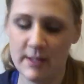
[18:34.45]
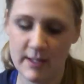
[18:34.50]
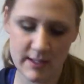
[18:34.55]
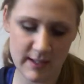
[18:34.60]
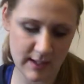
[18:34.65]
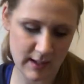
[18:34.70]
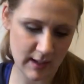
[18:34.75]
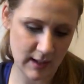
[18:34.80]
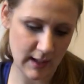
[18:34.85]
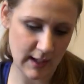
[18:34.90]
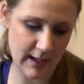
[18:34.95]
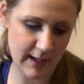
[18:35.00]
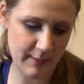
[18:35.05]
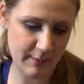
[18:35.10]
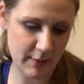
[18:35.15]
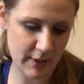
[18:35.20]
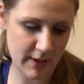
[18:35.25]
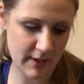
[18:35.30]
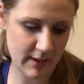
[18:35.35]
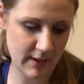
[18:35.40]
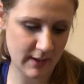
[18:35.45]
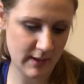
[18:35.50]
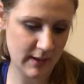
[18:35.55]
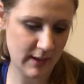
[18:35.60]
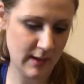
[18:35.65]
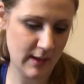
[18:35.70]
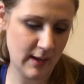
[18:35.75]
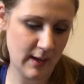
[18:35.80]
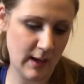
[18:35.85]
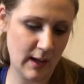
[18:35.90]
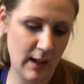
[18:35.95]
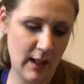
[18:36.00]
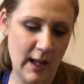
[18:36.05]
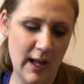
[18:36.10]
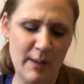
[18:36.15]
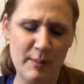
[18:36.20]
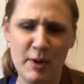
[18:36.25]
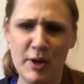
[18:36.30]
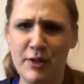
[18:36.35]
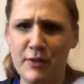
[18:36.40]
what is it, Climber
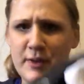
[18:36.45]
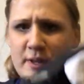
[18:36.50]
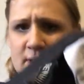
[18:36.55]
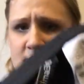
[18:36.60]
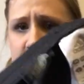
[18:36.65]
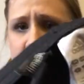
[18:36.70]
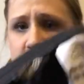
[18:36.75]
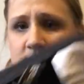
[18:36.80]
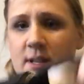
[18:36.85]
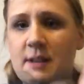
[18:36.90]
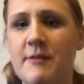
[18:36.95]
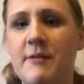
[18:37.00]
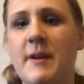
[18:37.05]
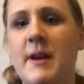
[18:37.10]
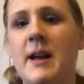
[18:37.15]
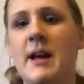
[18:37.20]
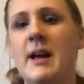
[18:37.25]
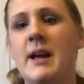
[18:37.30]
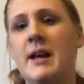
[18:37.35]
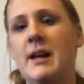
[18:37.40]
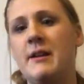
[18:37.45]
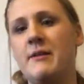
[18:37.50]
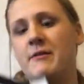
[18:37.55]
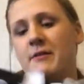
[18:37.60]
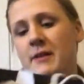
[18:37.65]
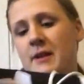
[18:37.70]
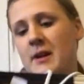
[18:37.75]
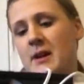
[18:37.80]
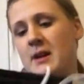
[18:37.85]
365,